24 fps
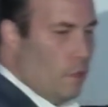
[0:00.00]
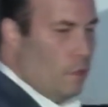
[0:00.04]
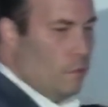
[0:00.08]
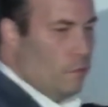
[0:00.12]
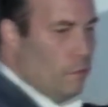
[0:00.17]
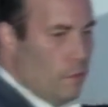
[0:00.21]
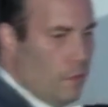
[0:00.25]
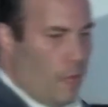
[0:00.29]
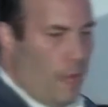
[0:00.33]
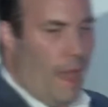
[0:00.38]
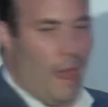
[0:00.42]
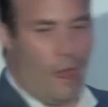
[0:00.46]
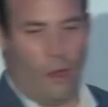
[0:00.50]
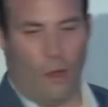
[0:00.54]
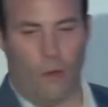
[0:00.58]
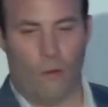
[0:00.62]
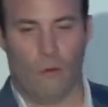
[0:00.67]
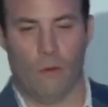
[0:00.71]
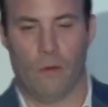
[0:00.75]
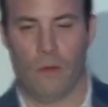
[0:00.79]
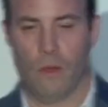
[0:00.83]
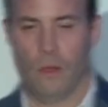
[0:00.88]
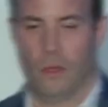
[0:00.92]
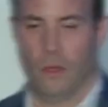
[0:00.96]

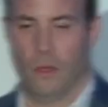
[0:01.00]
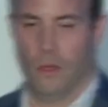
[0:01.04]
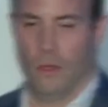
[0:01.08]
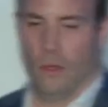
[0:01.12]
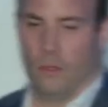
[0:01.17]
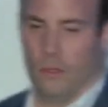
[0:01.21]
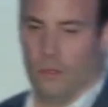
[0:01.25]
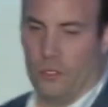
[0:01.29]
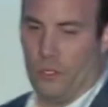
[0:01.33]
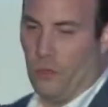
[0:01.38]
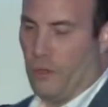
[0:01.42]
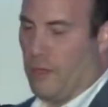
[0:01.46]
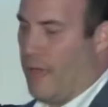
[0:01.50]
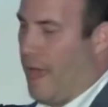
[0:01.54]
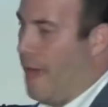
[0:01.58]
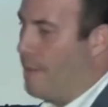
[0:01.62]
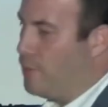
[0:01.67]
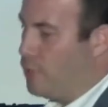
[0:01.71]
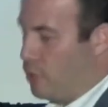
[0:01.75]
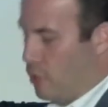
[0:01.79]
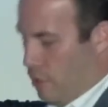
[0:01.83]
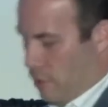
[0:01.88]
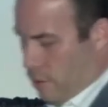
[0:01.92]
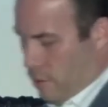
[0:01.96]
how to
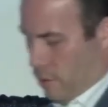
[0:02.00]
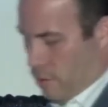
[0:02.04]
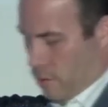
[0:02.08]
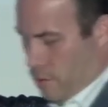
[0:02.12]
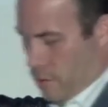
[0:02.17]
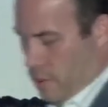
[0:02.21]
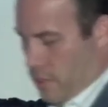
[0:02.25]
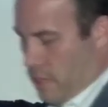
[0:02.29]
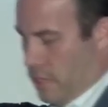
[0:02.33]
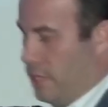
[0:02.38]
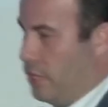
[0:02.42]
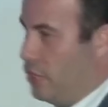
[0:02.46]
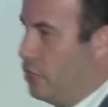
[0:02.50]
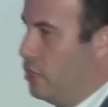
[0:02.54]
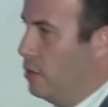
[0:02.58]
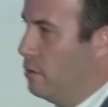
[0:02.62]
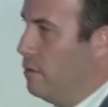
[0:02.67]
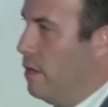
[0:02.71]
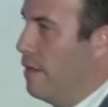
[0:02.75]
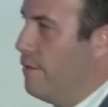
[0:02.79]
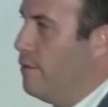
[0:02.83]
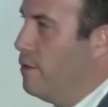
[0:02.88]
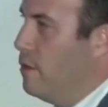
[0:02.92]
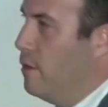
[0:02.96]
capture additional
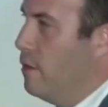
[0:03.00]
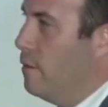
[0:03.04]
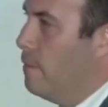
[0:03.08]
revenue.